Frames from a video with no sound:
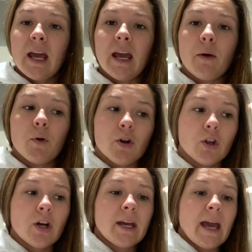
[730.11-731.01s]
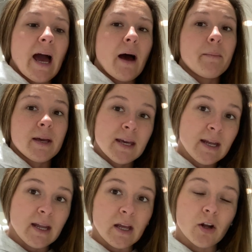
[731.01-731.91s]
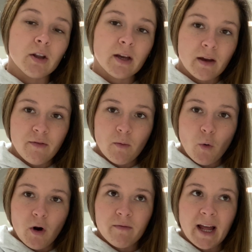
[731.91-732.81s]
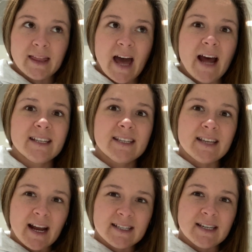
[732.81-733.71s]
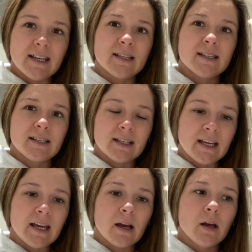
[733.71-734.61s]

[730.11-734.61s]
And when you're looking at bikini, you're looking for more of like that sexy, sleek,